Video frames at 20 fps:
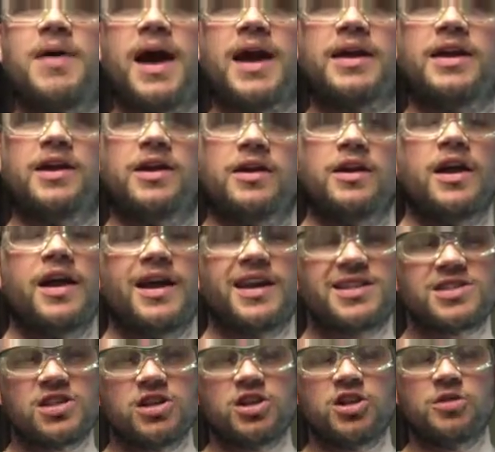back here
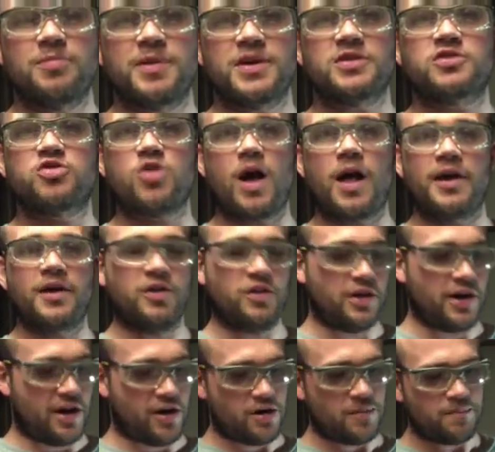is a little bit trial
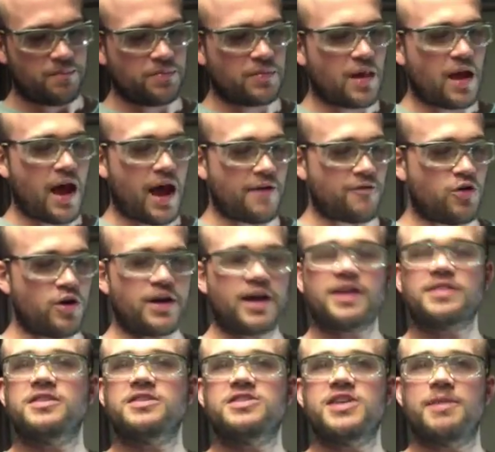and error. I've already
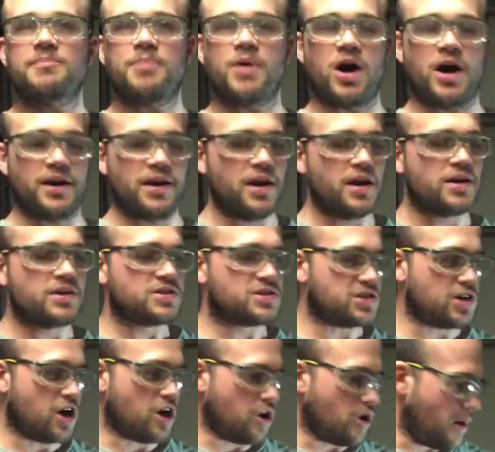got the tip on,
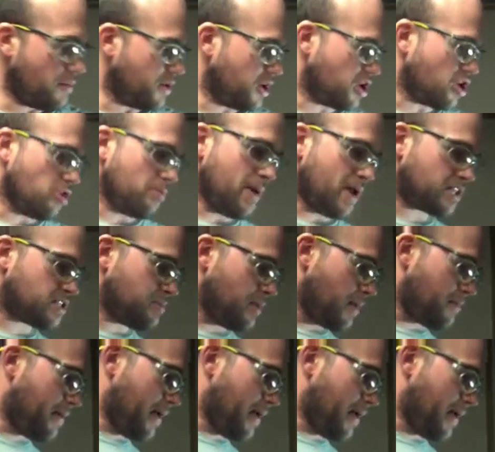so I'm going to go back to my